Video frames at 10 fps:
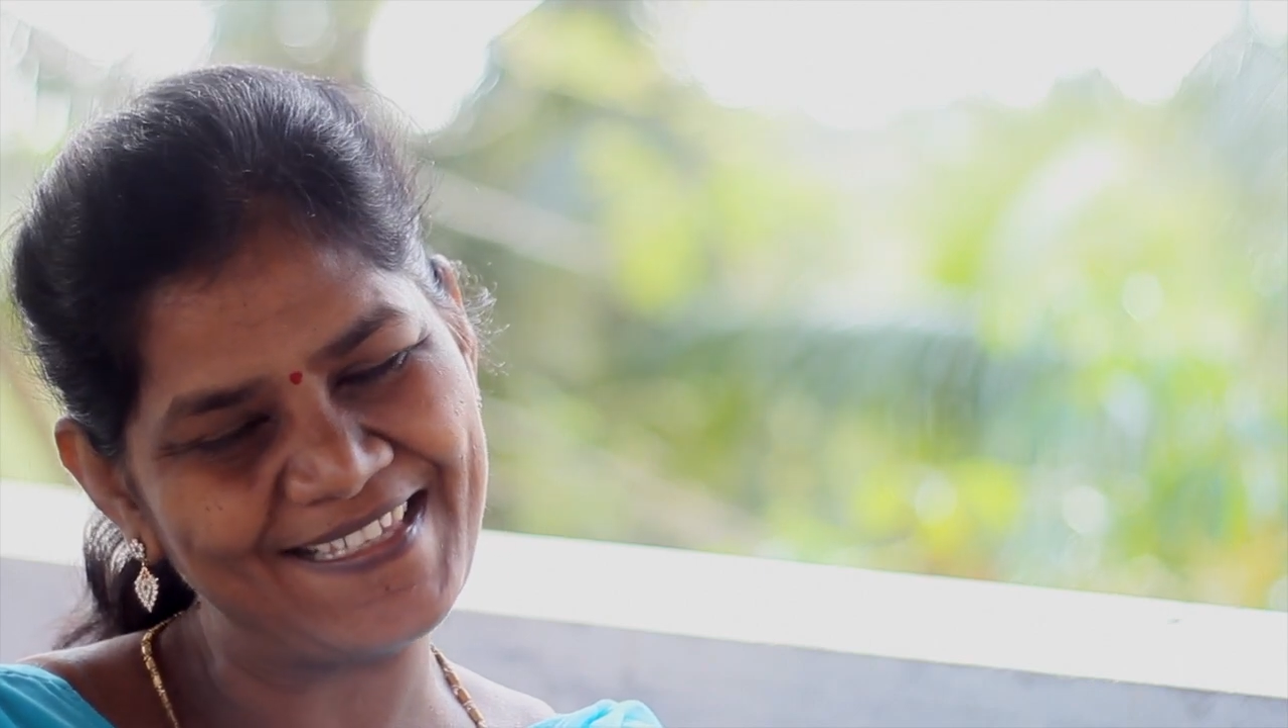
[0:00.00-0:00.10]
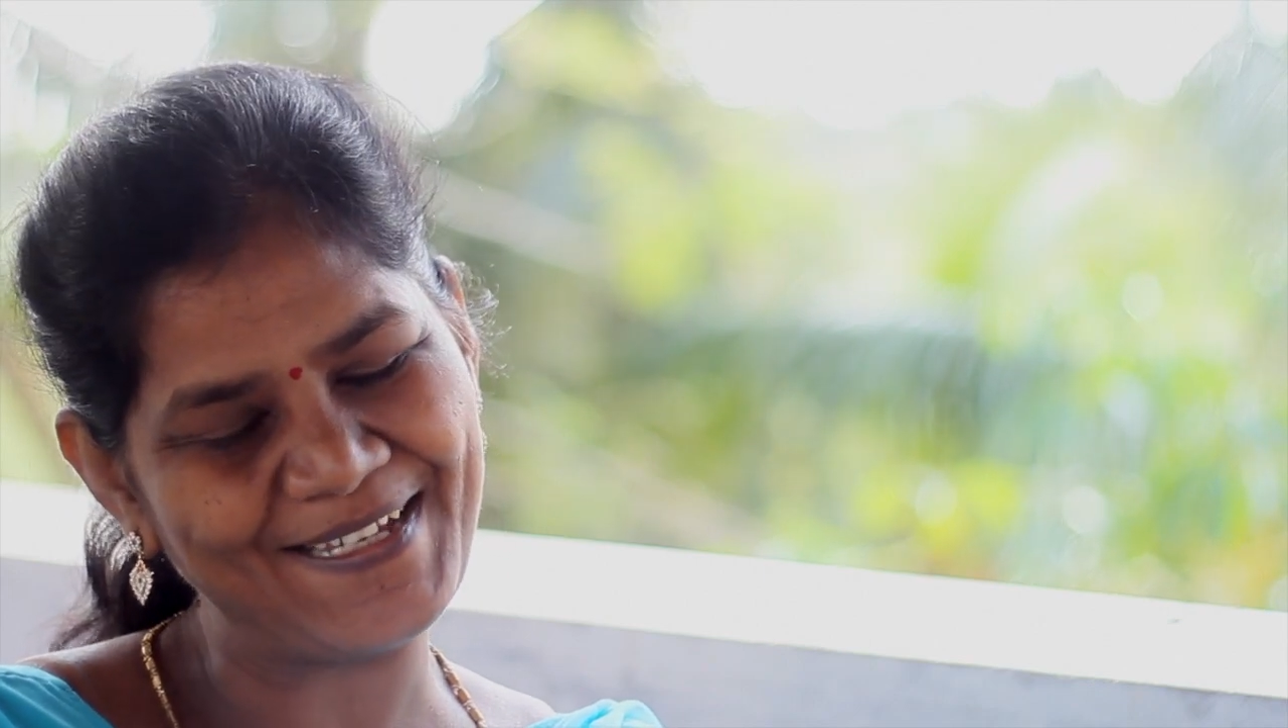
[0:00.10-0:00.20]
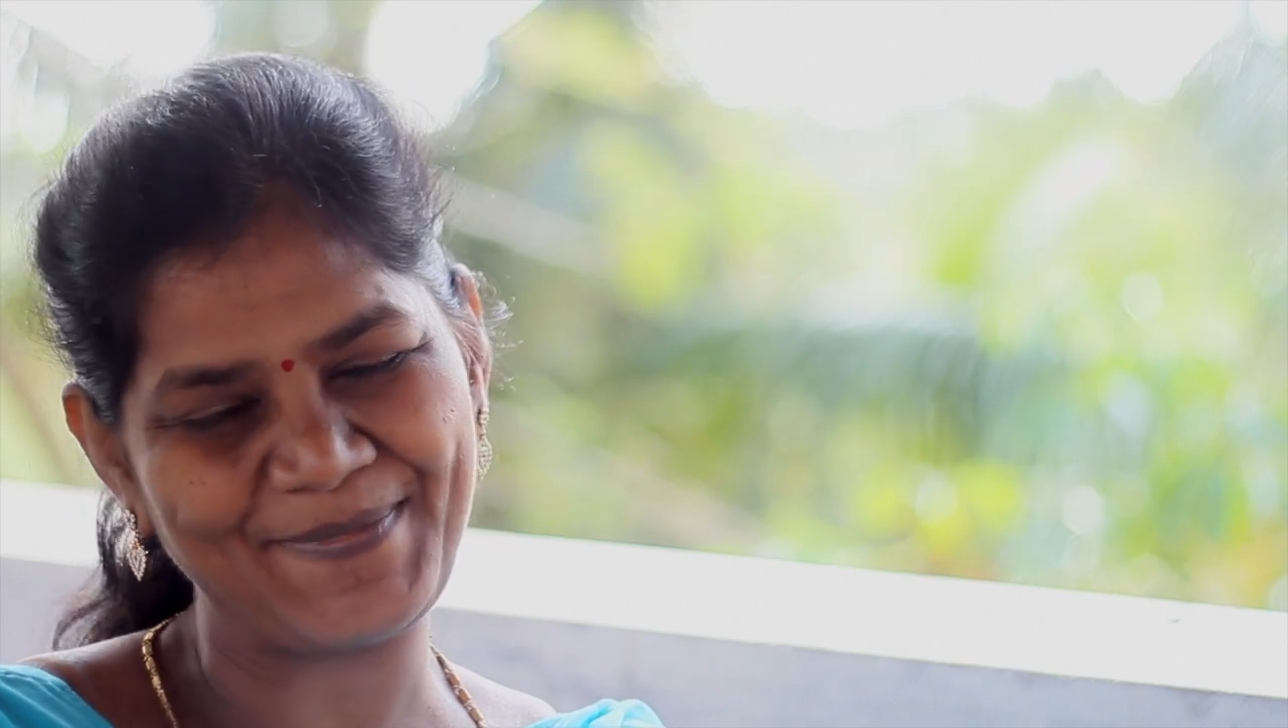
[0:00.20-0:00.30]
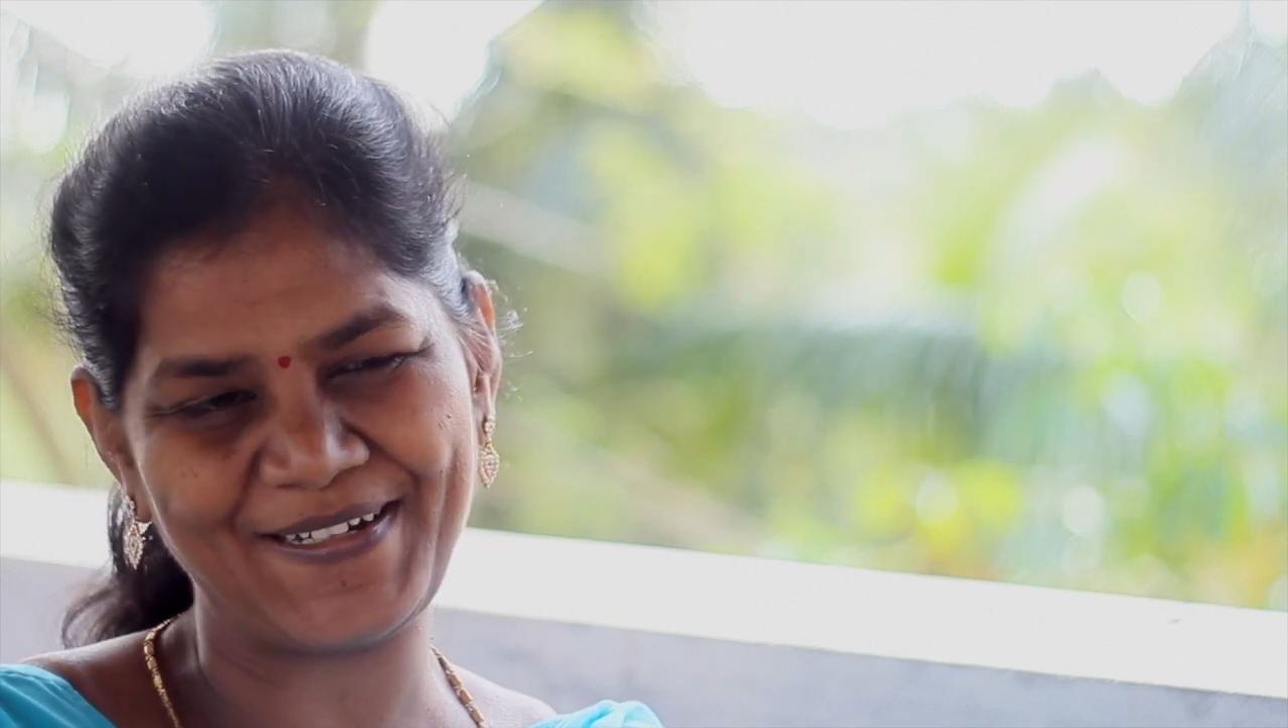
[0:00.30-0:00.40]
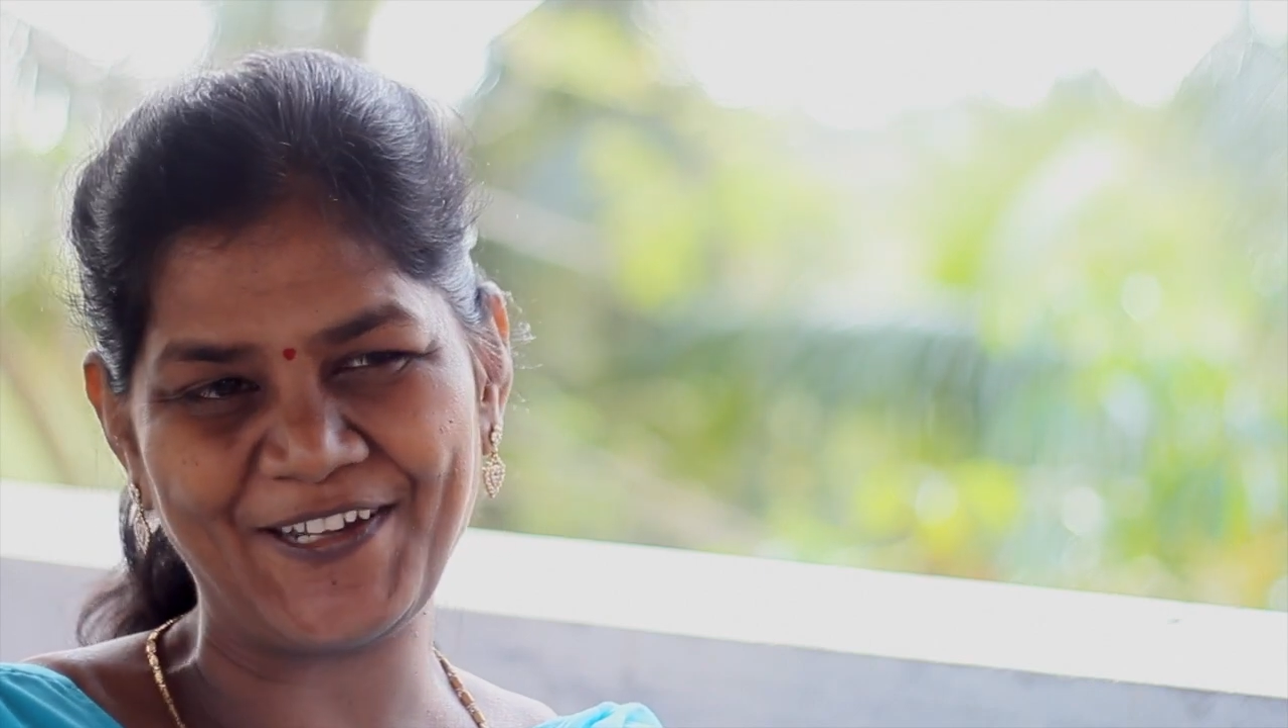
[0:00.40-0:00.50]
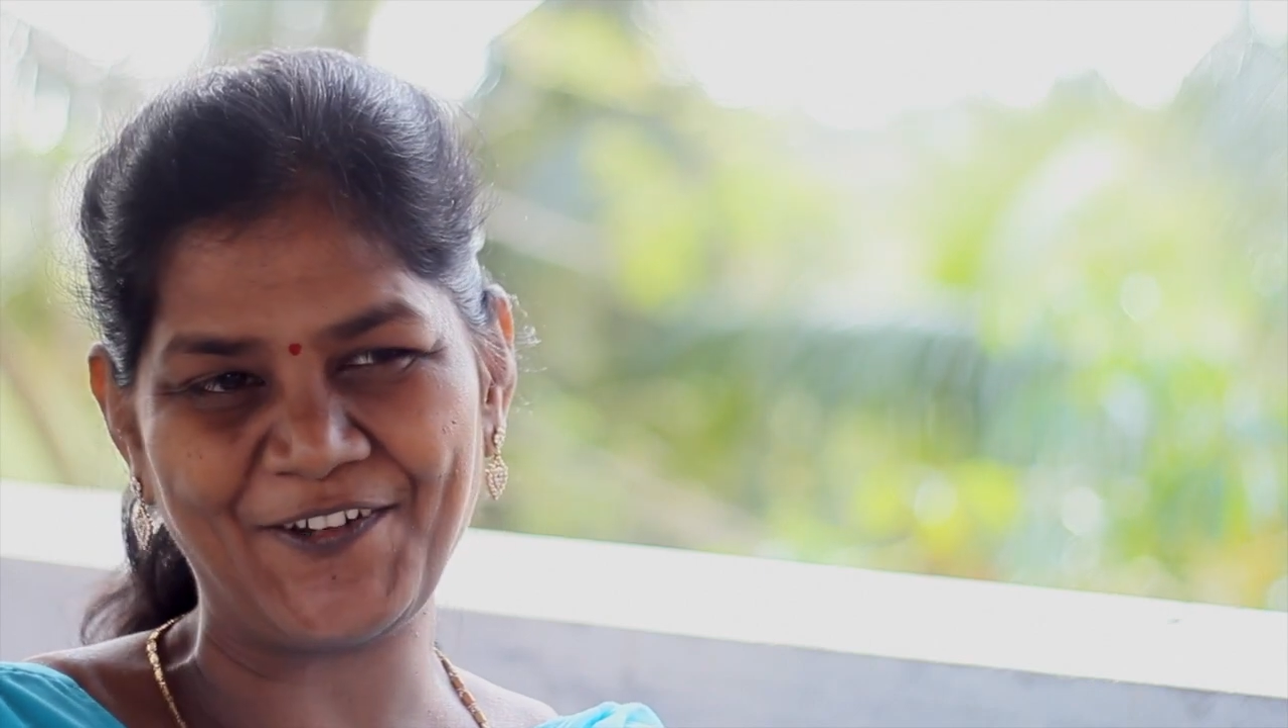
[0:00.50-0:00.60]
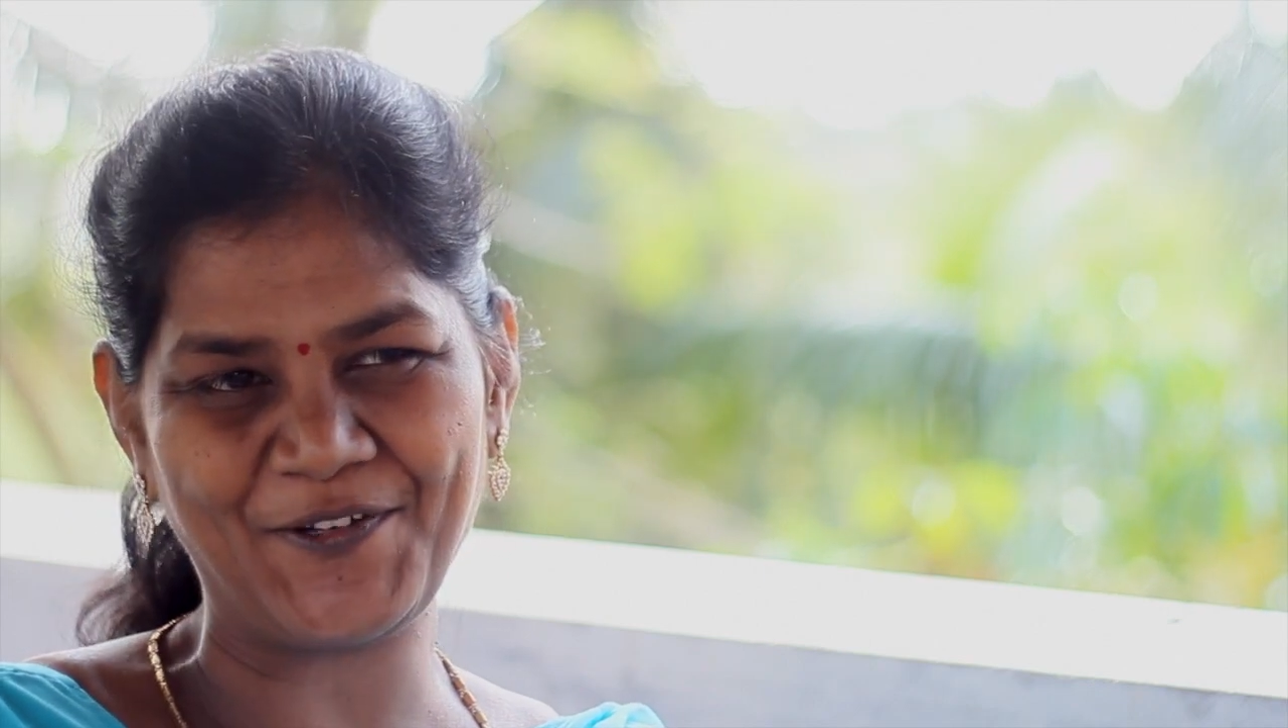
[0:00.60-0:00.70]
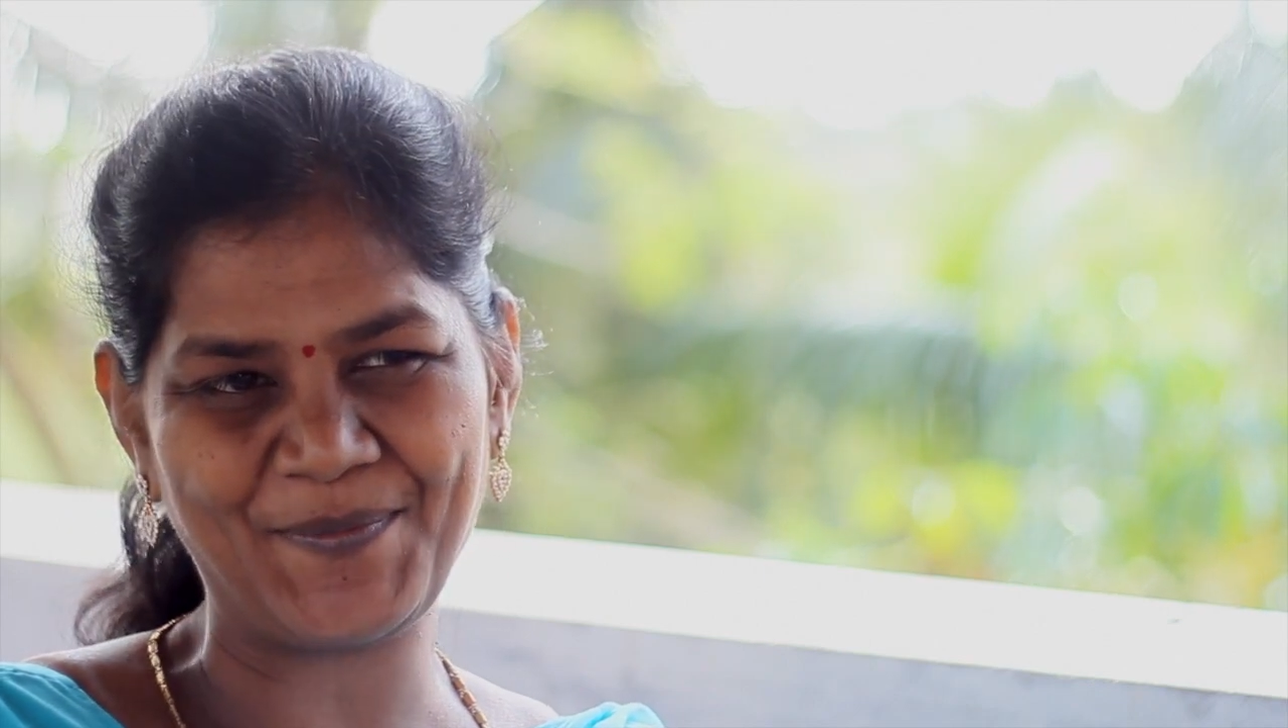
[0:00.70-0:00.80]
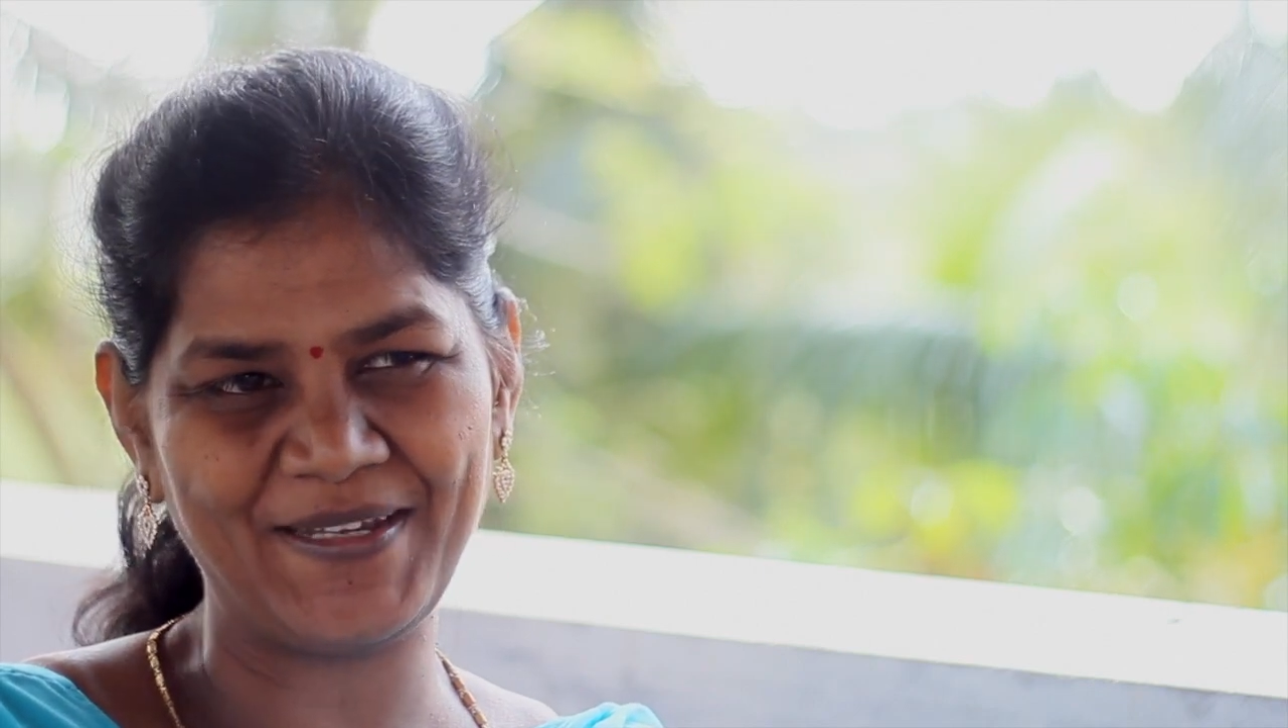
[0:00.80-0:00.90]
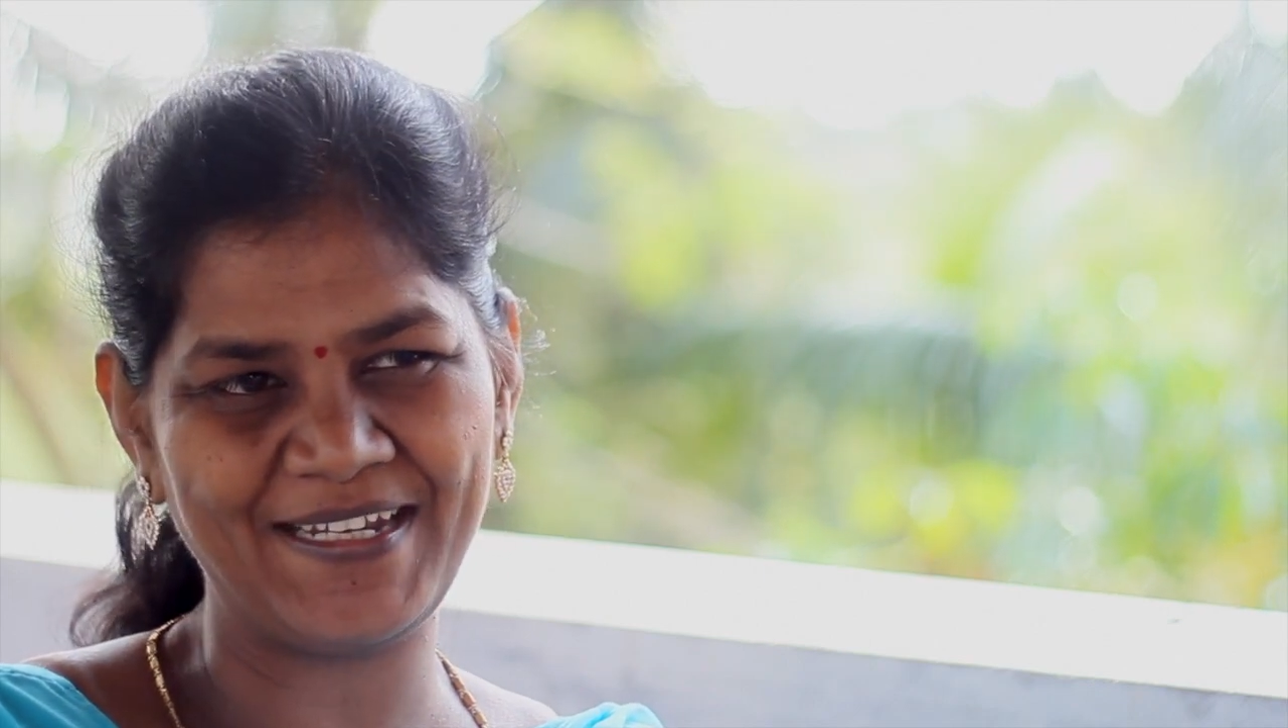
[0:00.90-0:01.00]
German
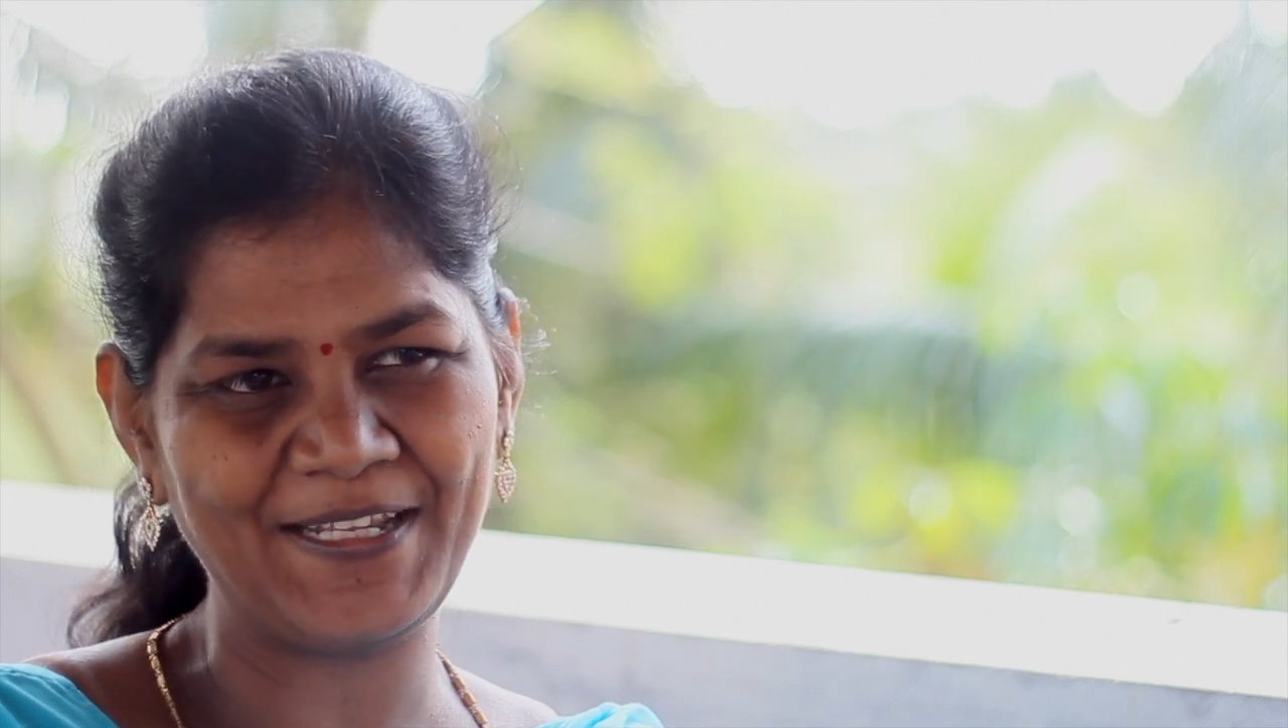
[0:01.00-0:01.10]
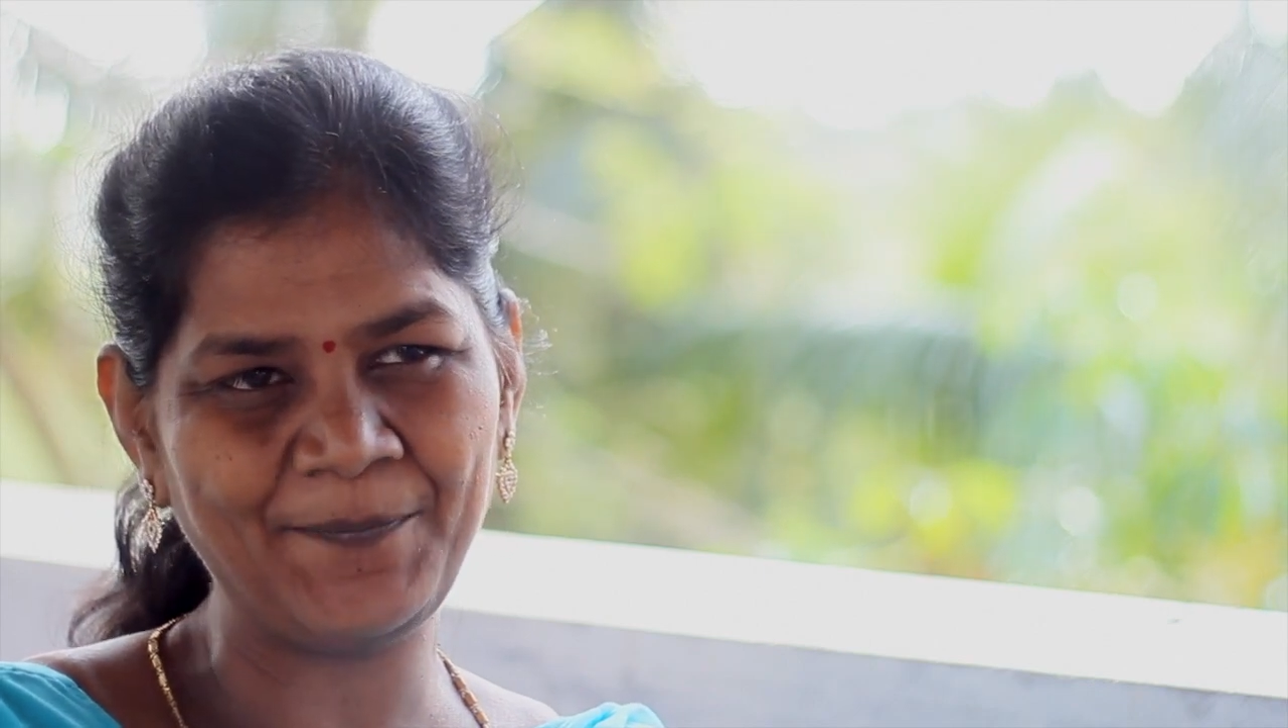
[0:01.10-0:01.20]
government.